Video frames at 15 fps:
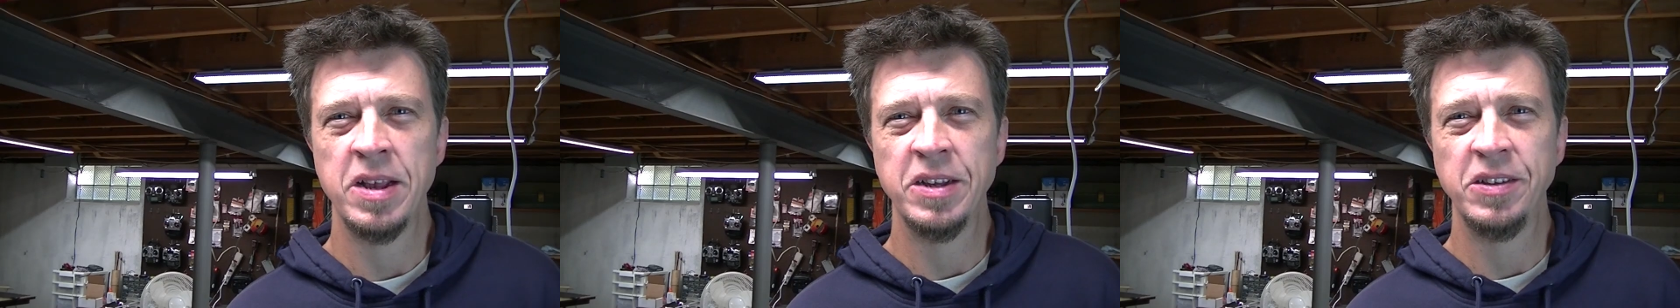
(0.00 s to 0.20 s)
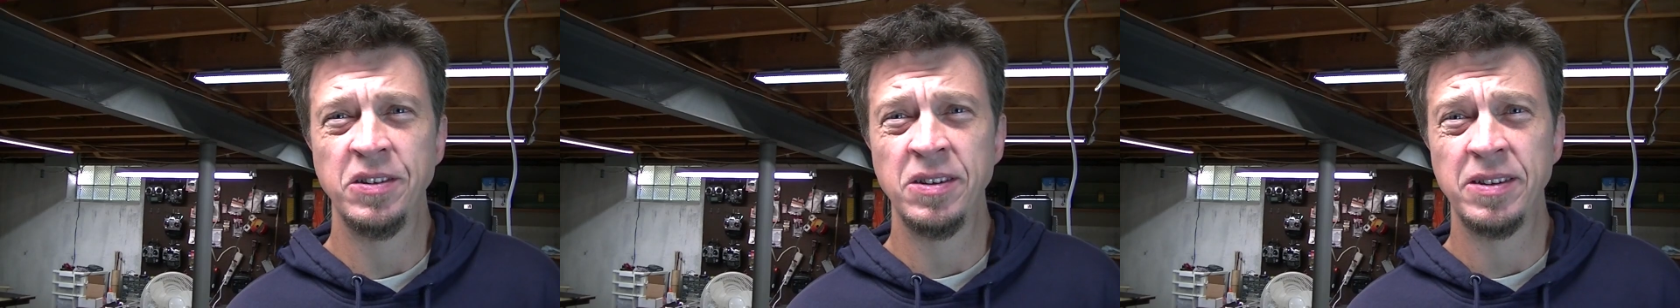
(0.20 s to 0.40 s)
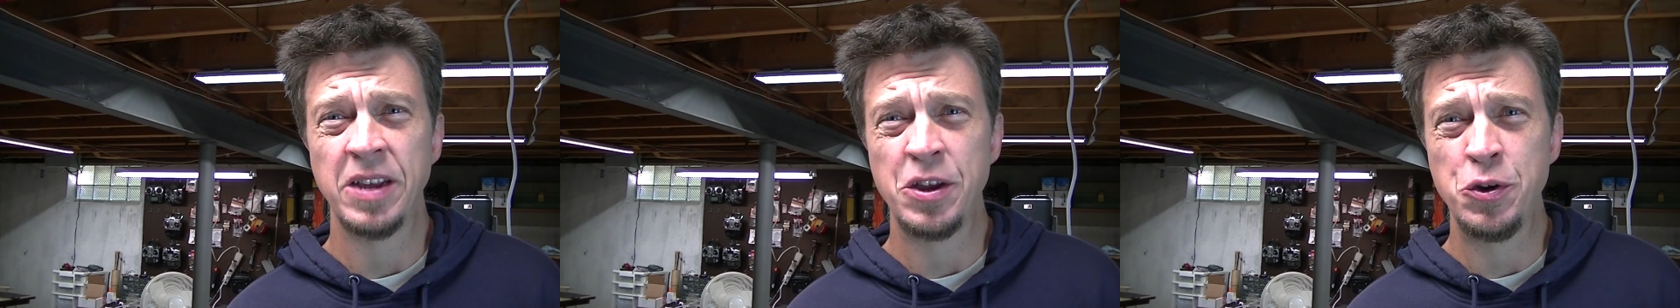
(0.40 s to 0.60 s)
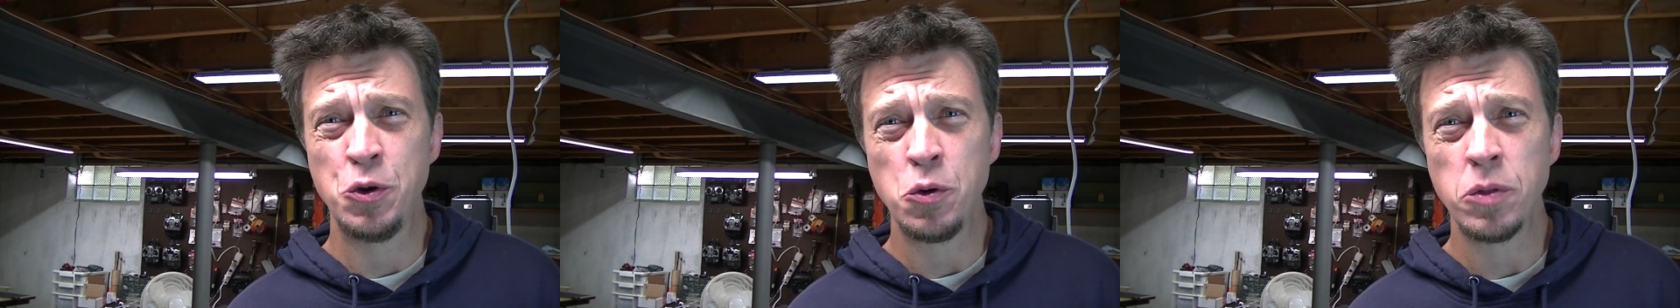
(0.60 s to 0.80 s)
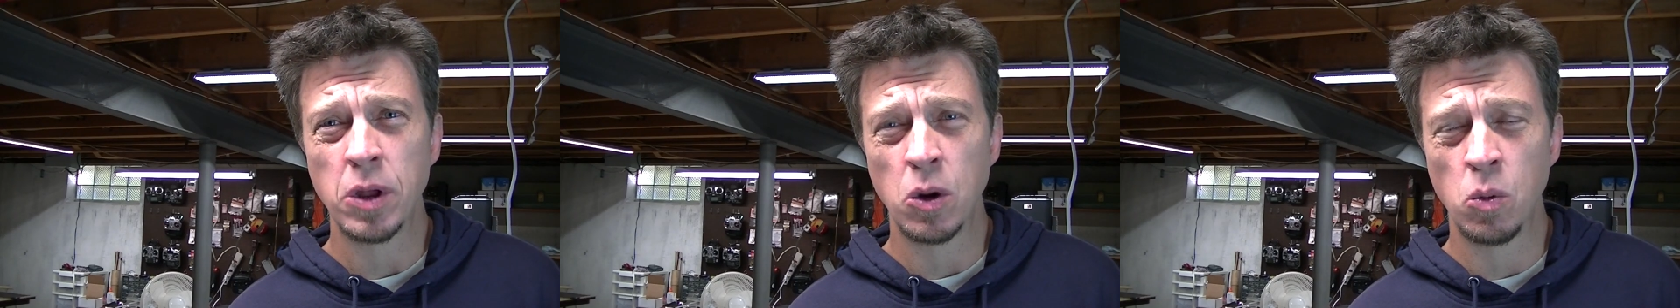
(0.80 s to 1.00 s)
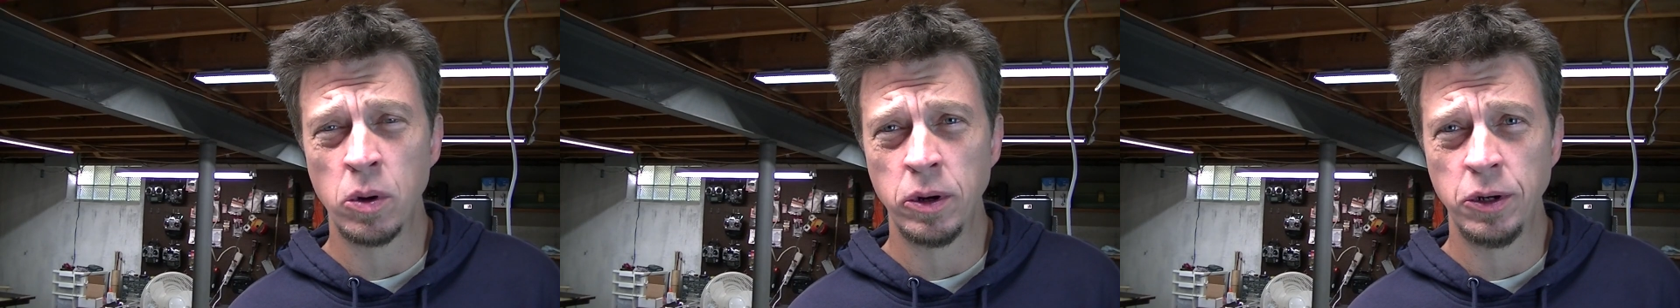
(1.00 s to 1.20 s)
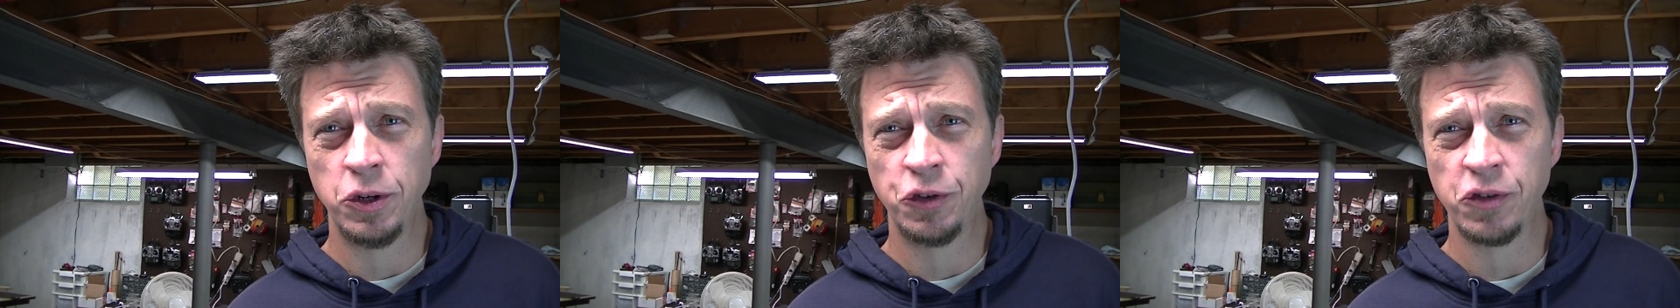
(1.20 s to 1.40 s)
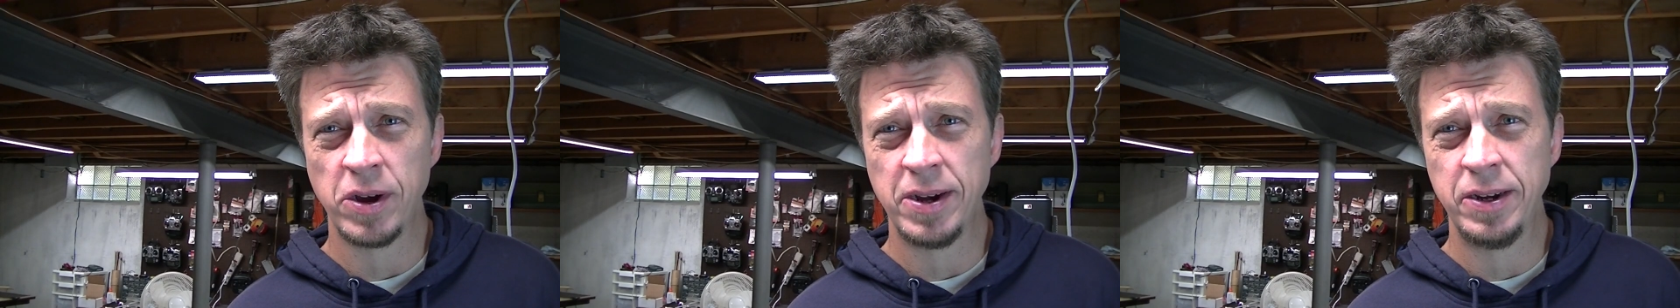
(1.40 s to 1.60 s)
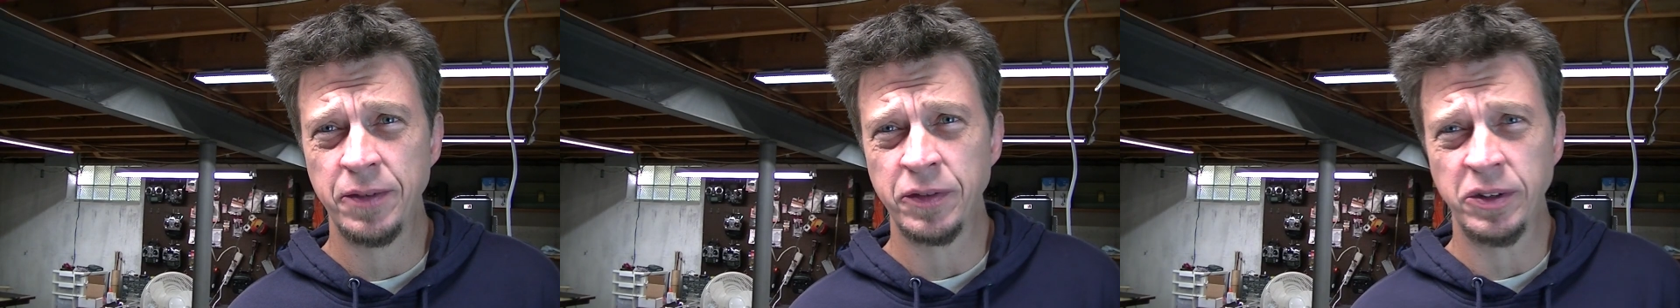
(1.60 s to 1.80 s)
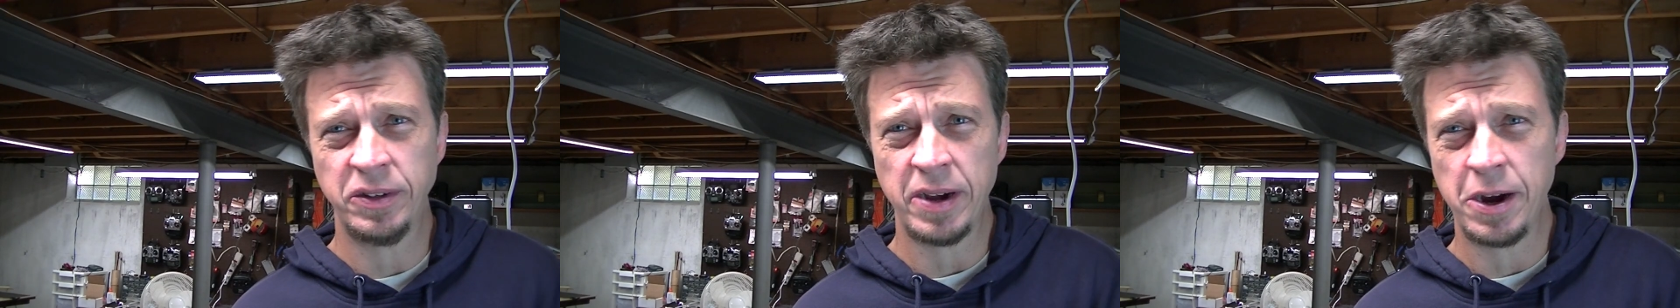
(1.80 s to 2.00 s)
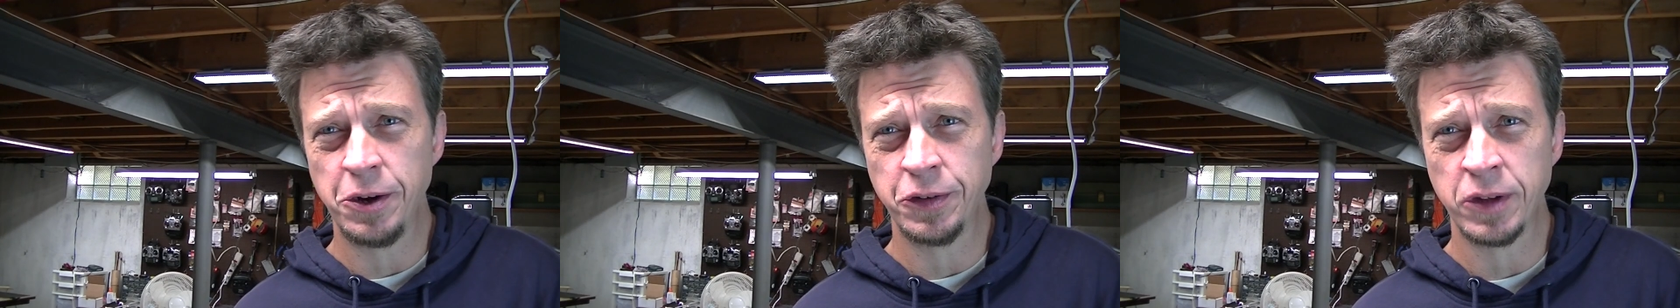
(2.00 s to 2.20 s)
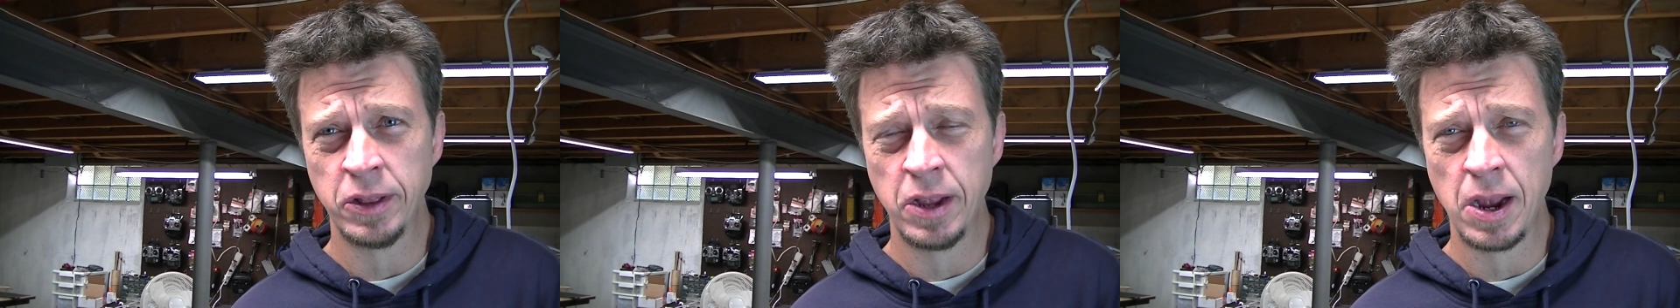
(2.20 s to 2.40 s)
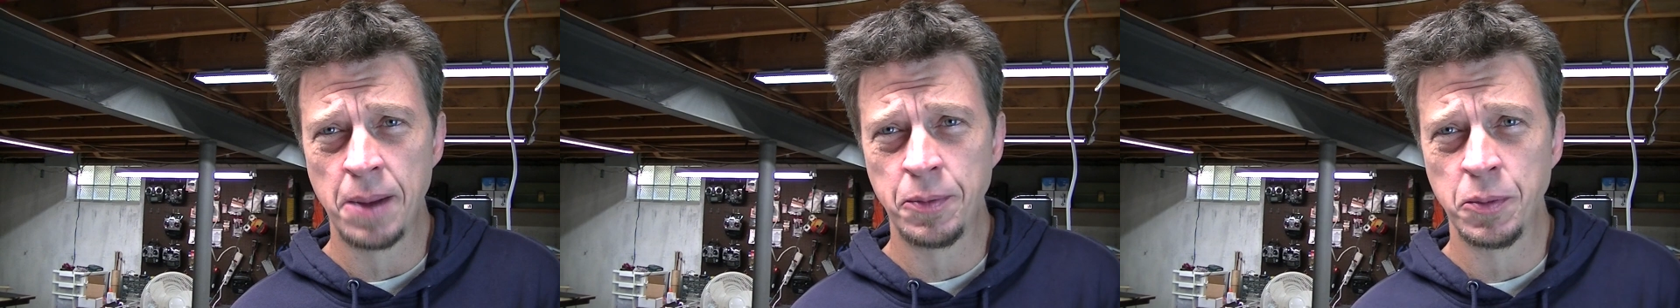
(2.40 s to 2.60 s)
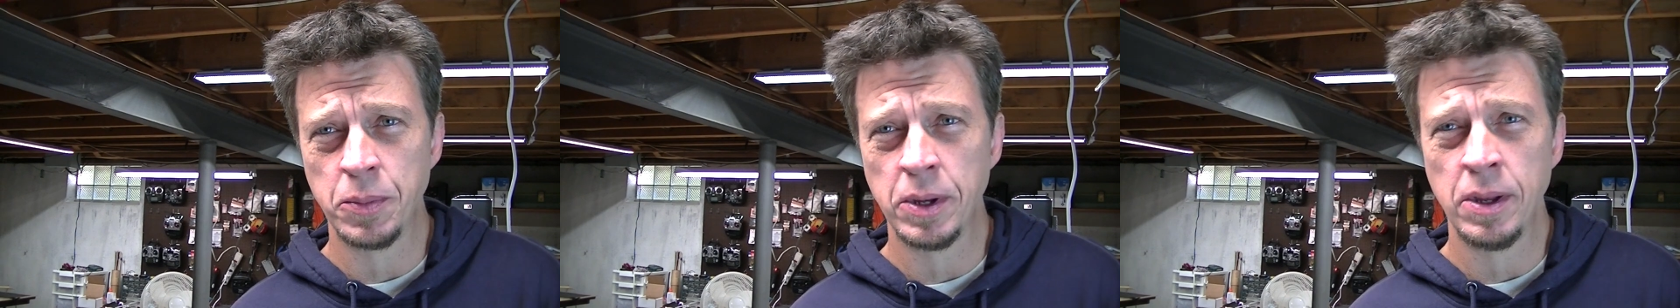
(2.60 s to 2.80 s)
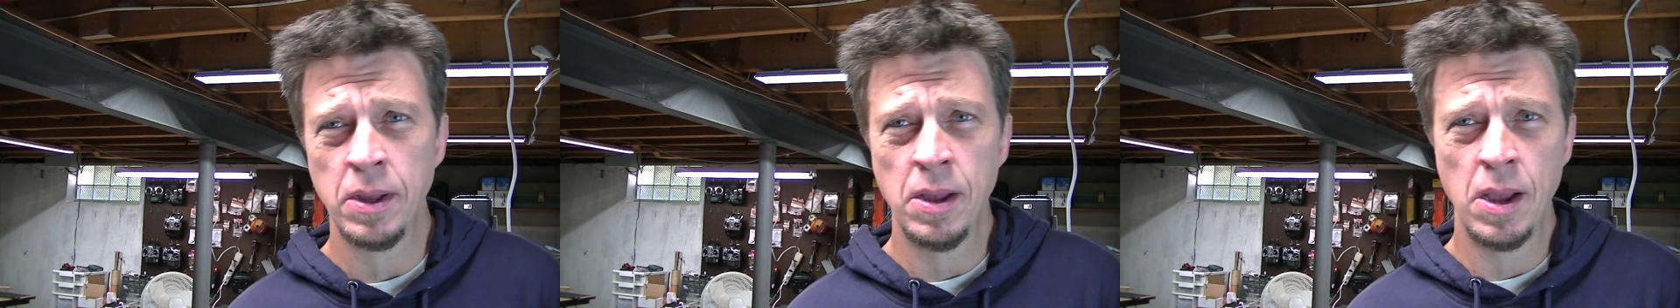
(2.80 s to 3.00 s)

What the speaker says: Since I knew that I wanted to try different tires on the Optima,